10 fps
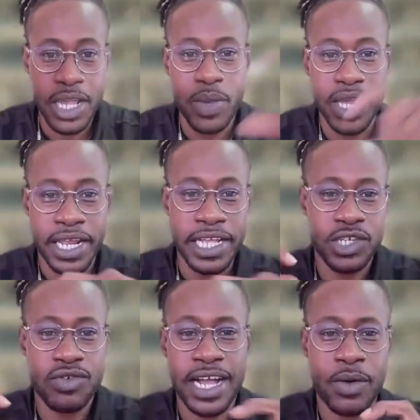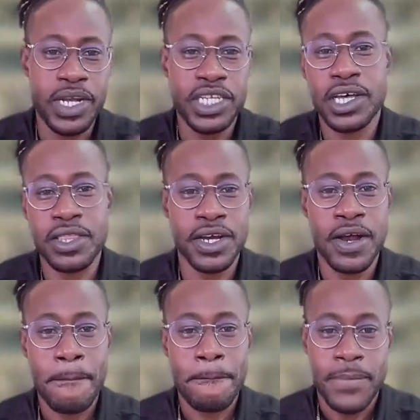We can interact with each other
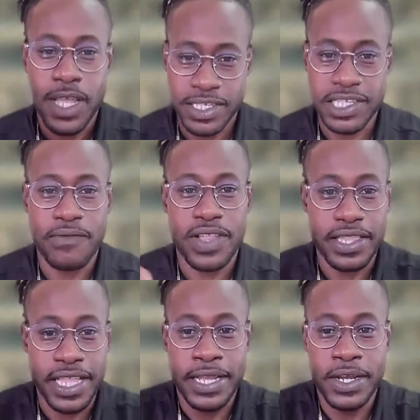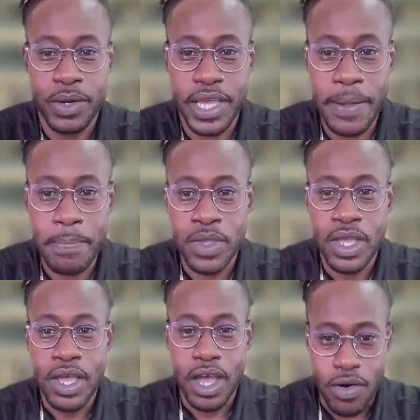and stuff like that. Okay.
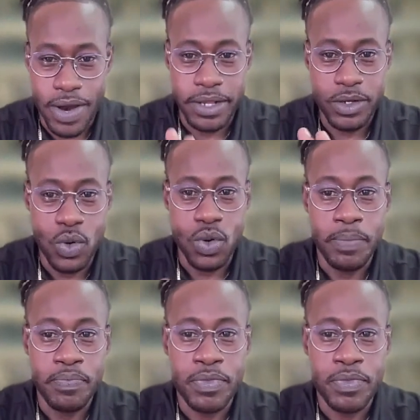All right, cool.